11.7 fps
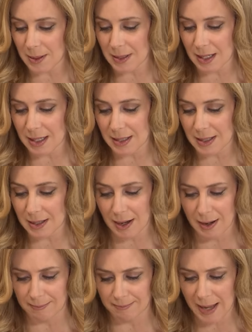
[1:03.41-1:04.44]
He says,
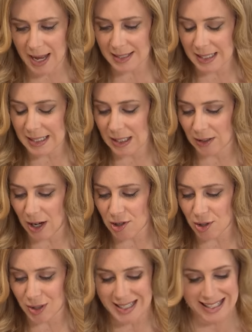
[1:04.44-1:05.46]
um, as an
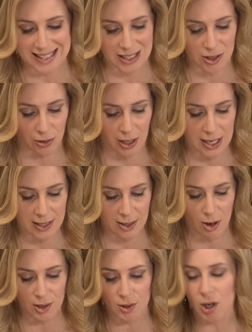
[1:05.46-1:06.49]
intellectual, he's a disgrace.
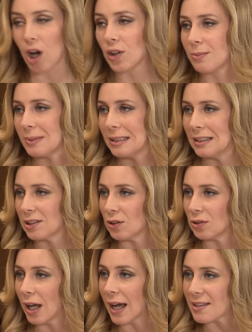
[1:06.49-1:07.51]
You also called him a little
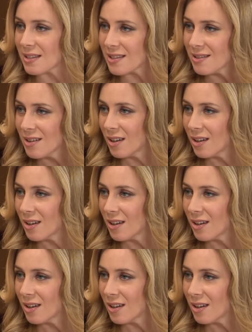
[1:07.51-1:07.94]
nuts.